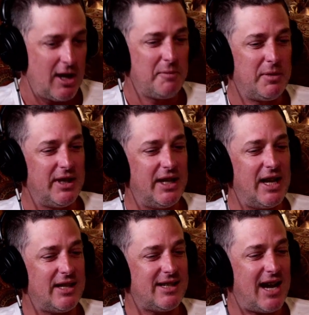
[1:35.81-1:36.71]
but that he
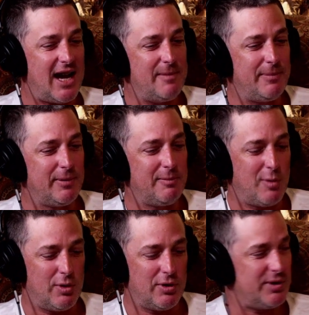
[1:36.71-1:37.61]
has hyper
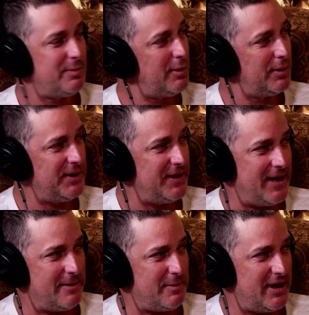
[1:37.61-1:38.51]
more support than
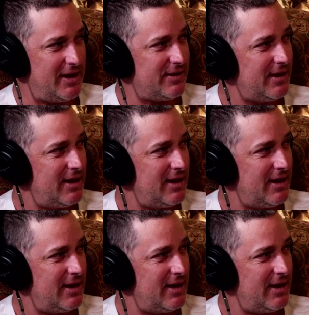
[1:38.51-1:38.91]
anybody else.